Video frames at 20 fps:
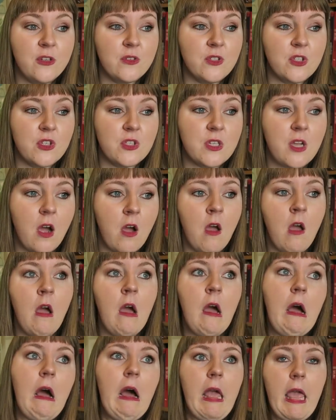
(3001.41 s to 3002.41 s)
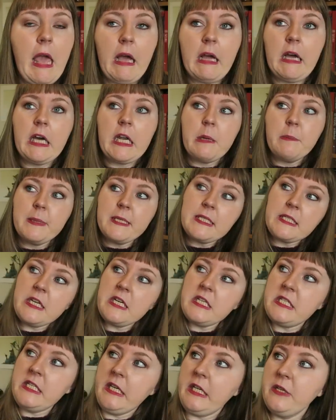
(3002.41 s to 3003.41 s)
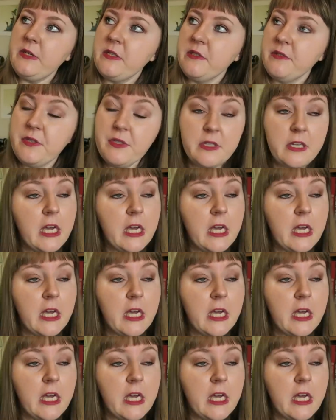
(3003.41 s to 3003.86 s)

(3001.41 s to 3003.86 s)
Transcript: don't just go, oh yeah, gotta be size inclusive too,